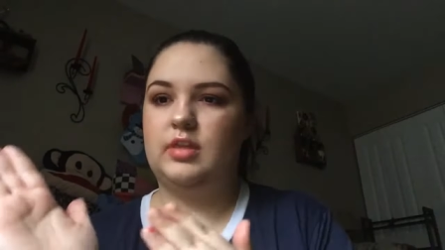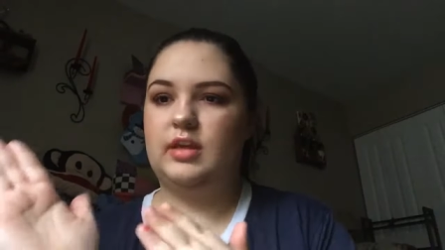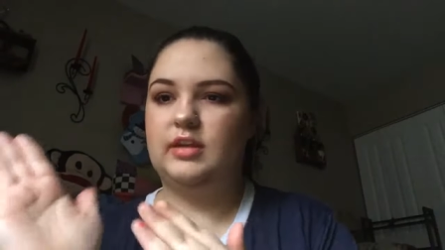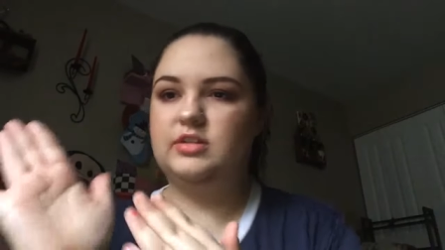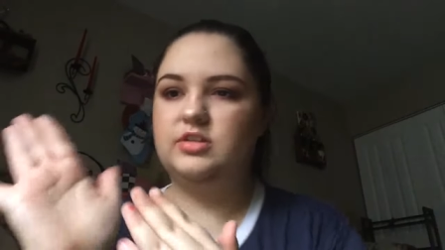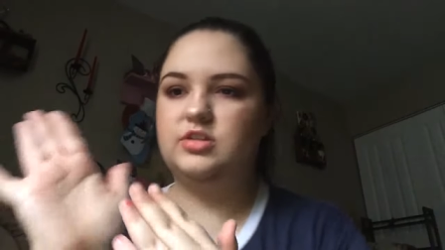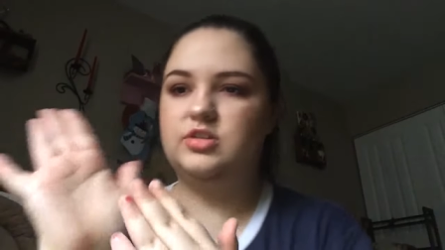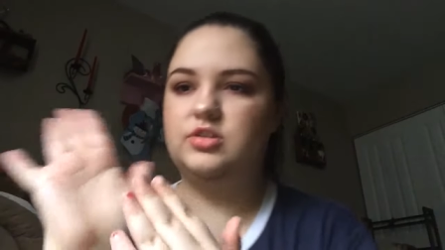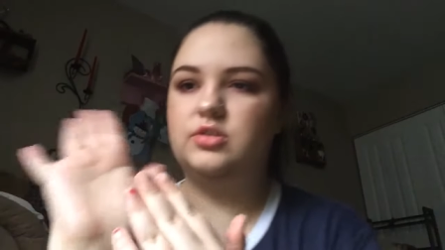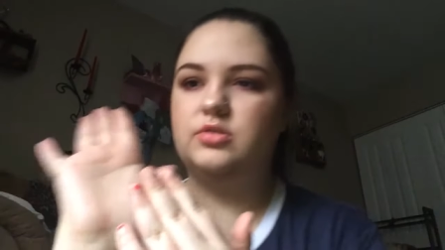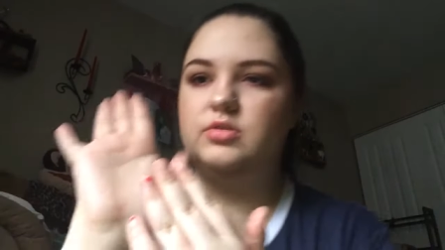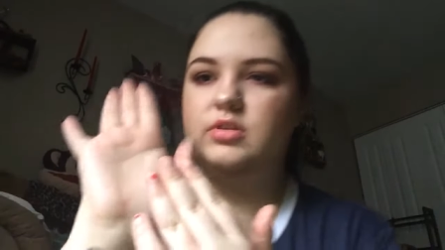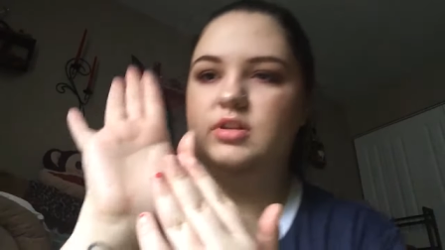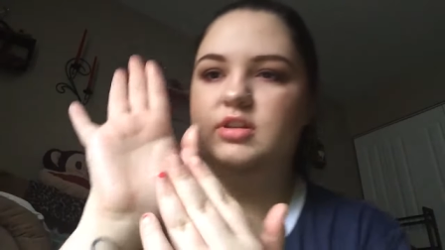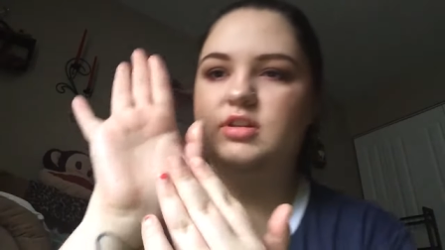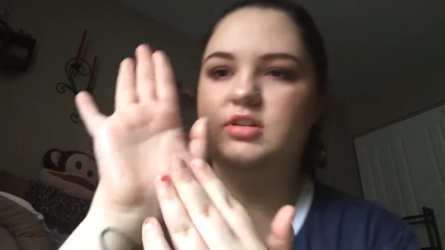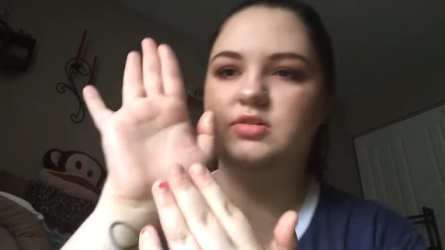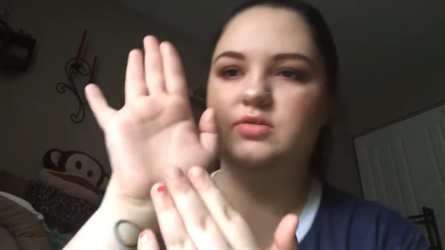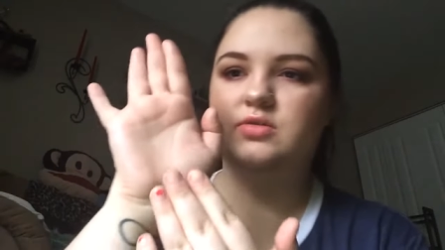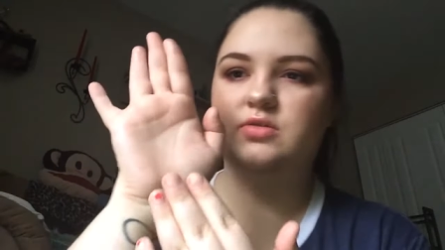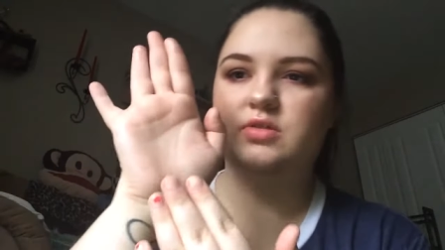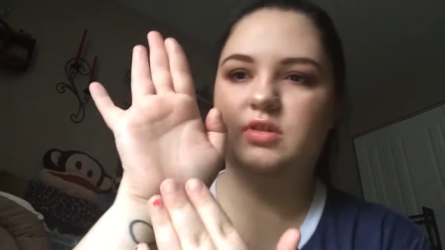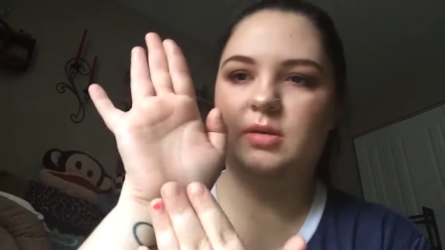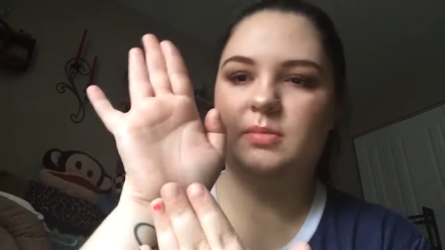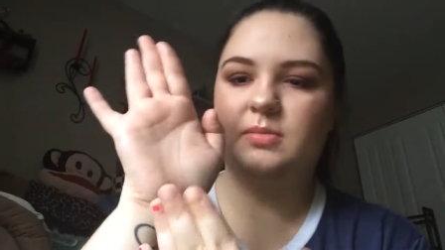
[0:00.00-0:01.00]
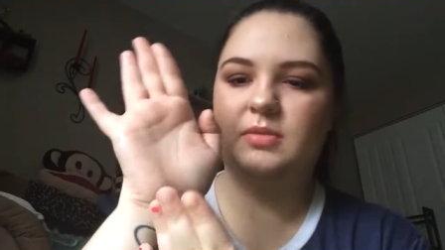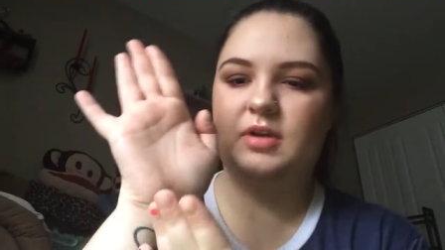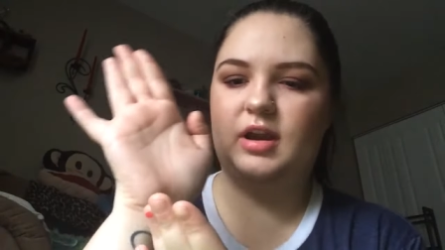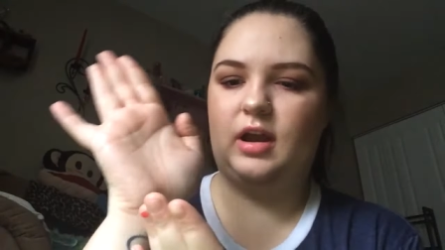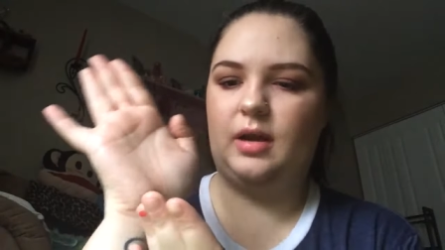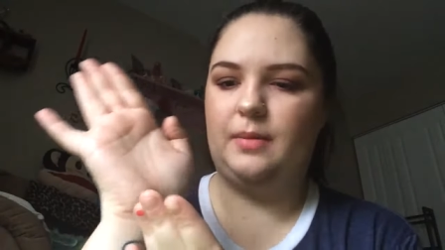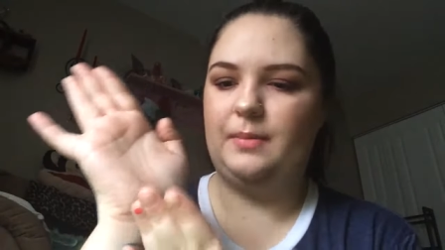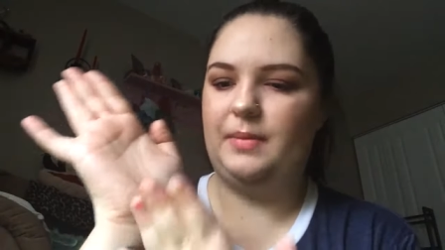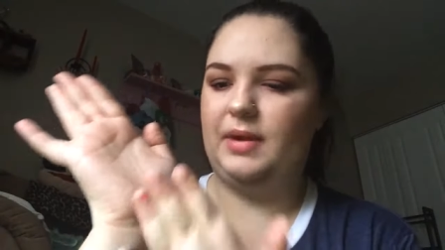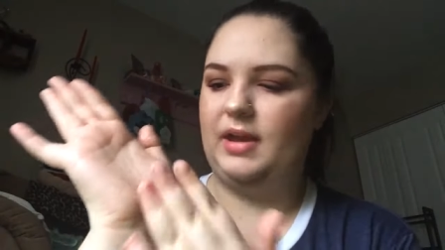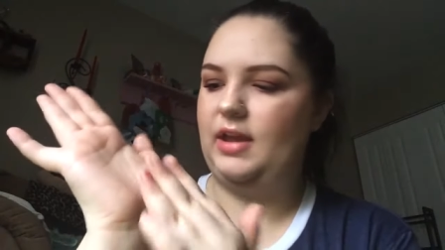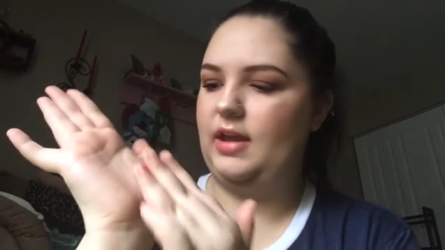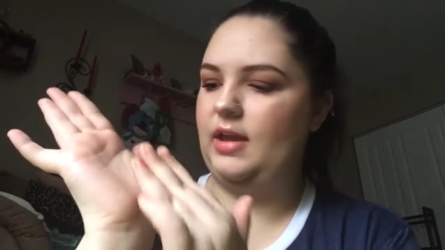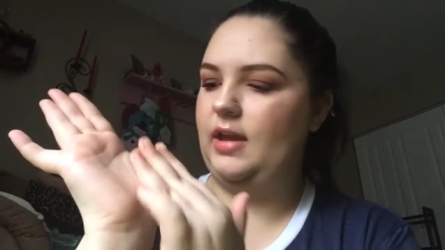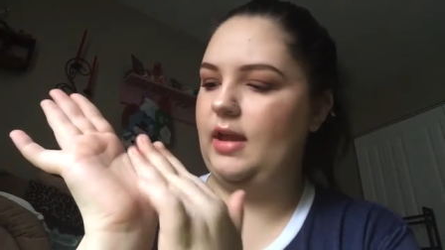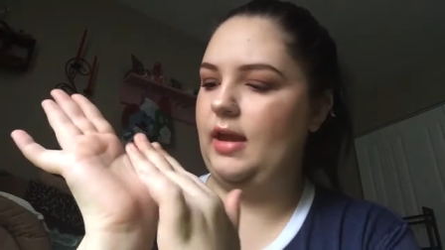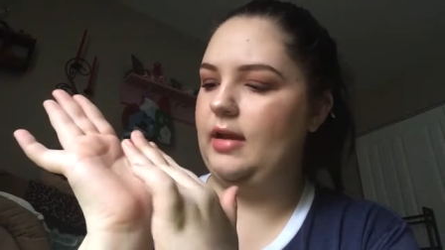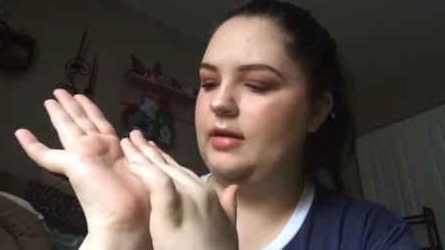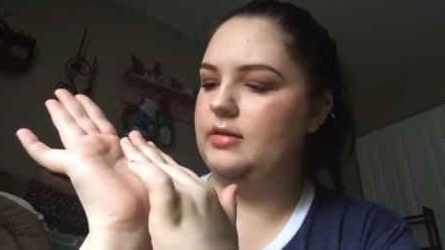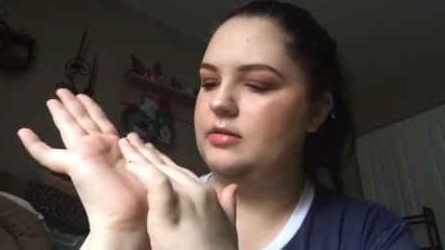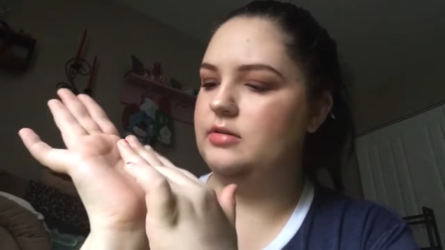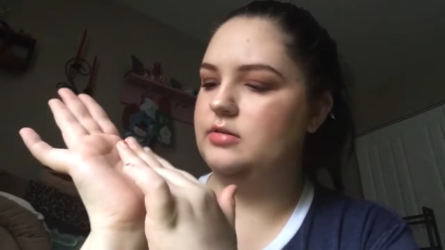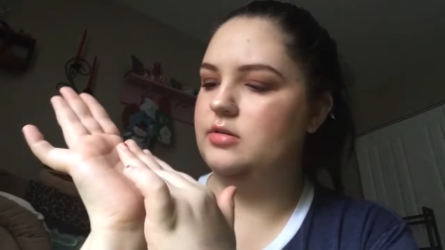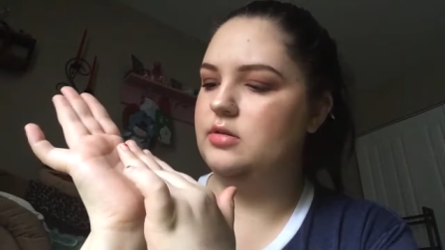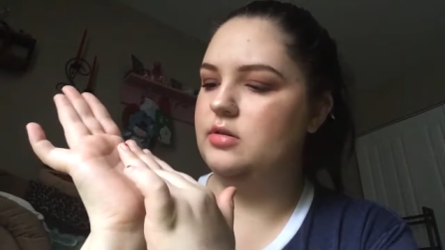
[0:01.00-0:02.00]
Let's do this, them right on my
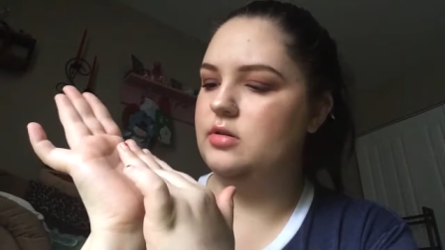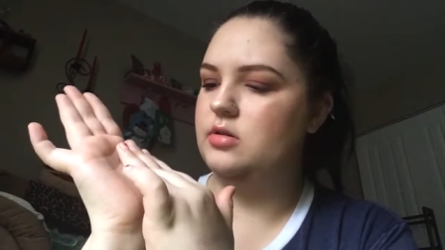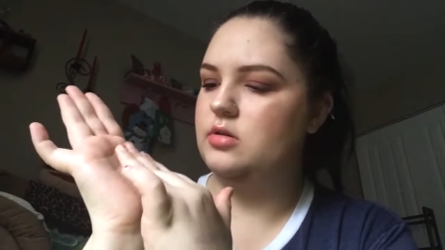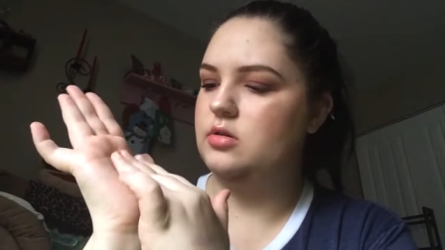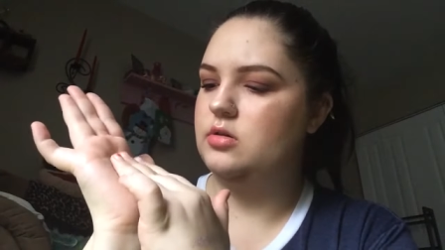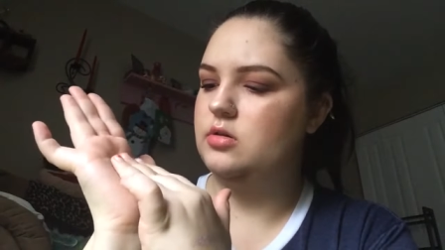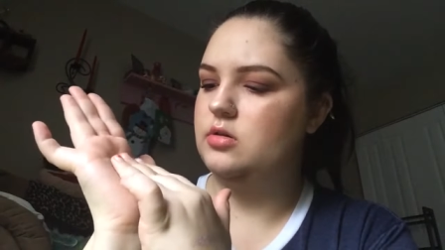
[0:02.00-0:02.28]
hand.